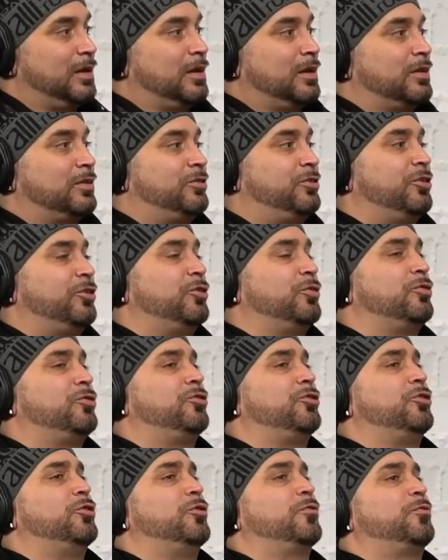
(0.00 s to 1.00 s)
Do
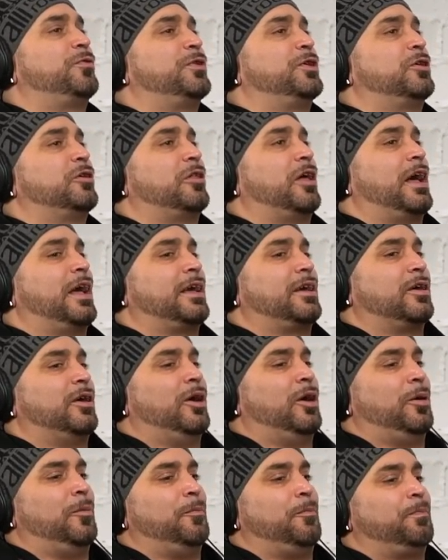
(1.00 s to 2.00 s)
you feel like
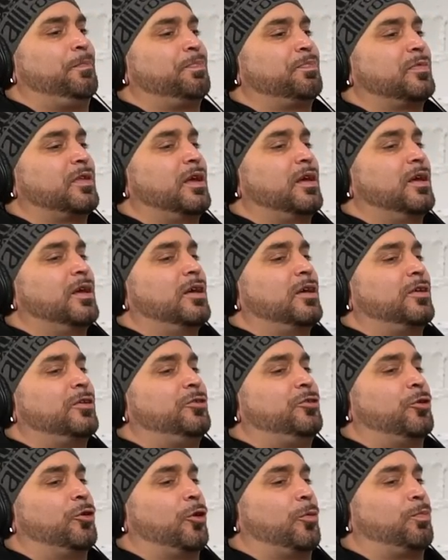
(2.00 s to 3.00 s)

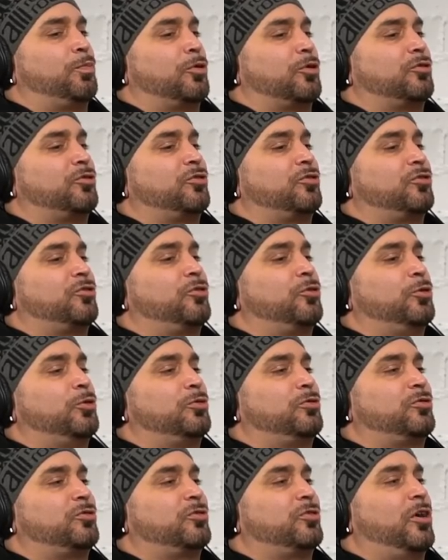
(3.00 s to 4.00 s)
your
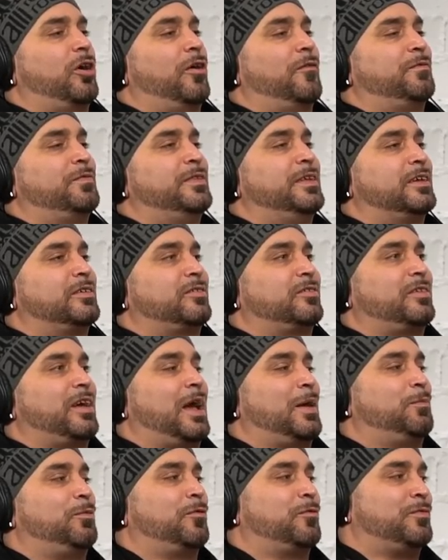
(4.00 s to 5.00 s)
pursuits of this
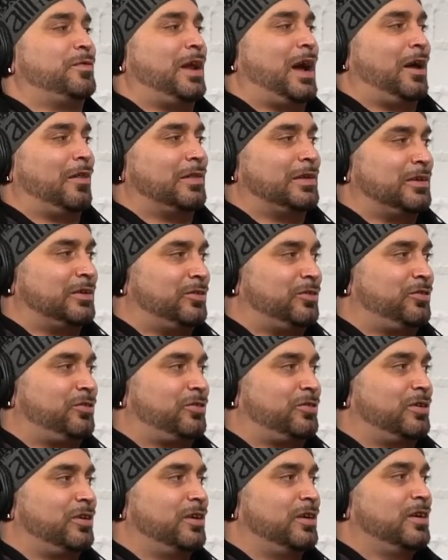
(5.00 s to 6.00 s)
type of knowledge